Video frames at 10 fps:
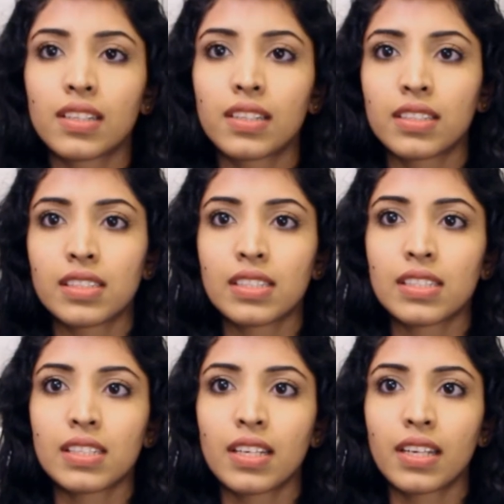
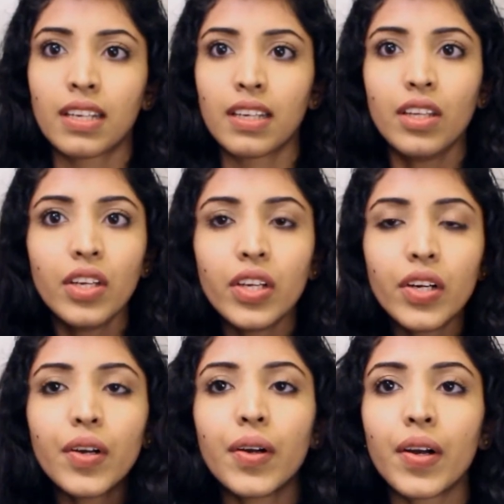And I'm actually
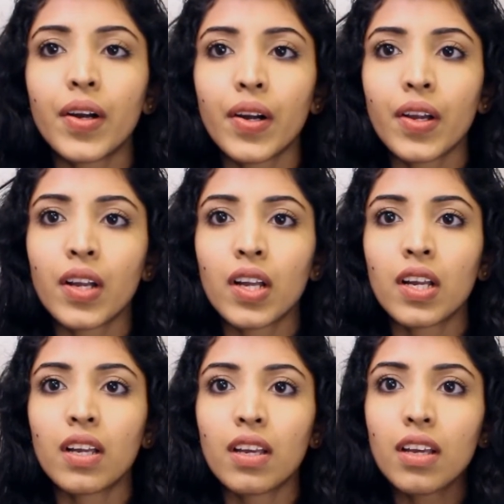done with the
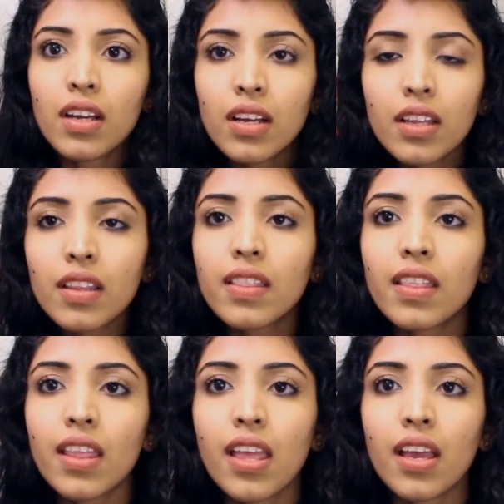haircut.
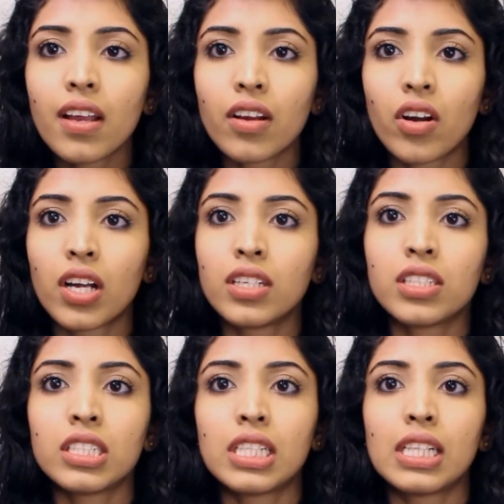The layers seem
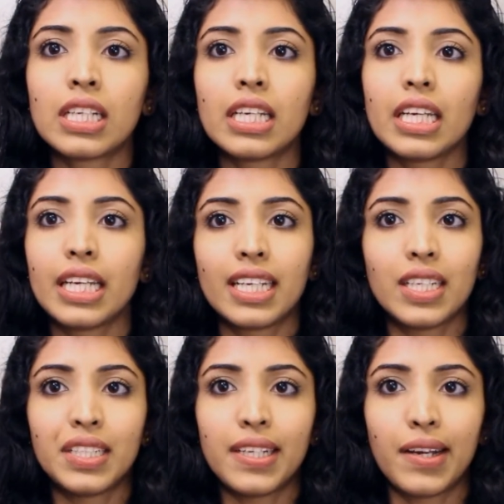to flow
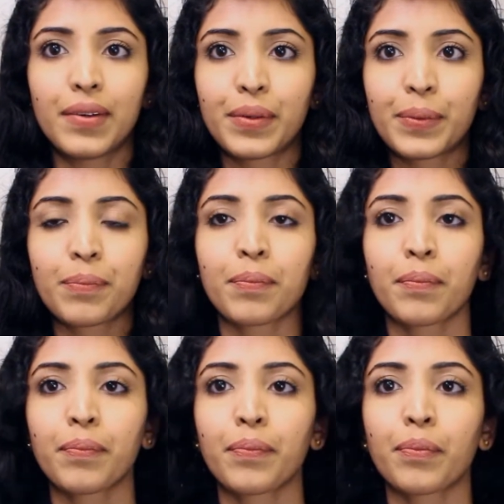beautifully from the
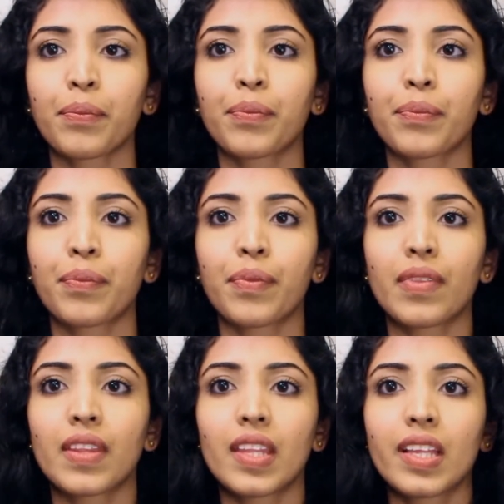top
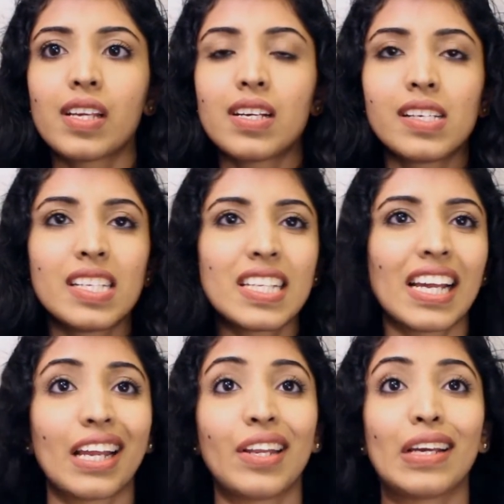and they all look
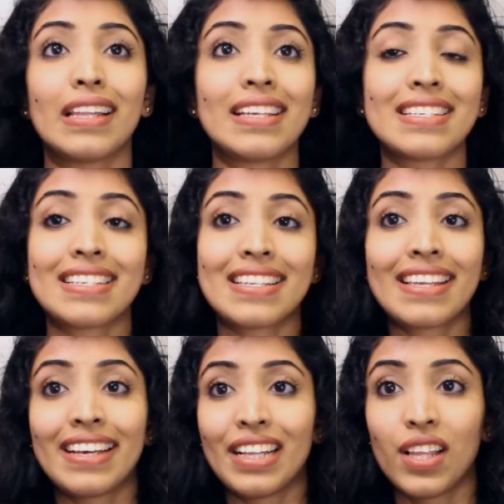symmetric.
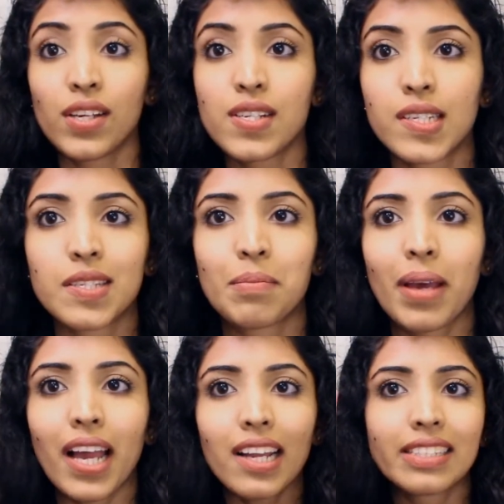I'll post
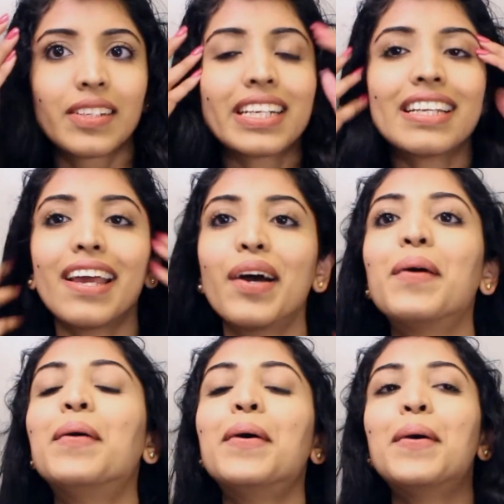some pictures towards
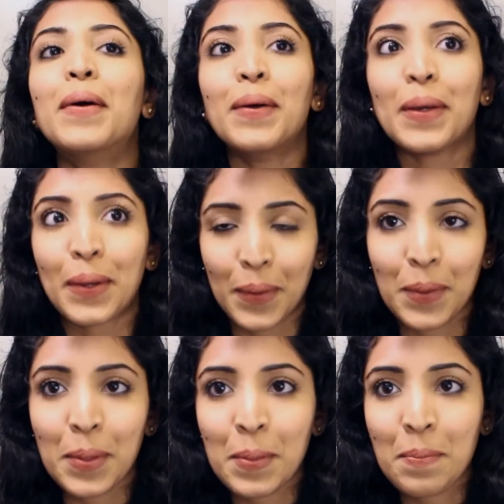the end of this
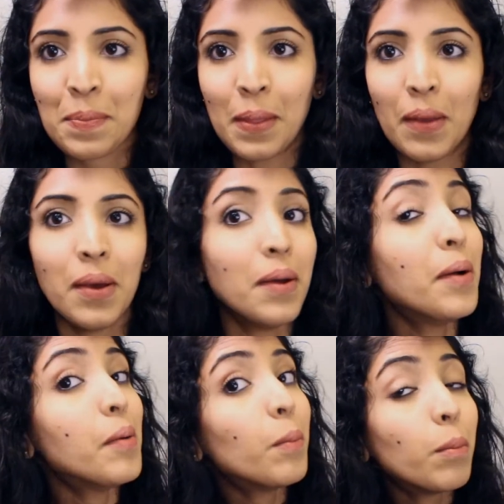video
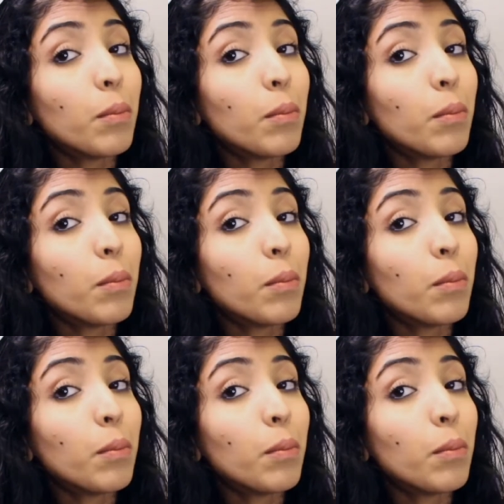and stay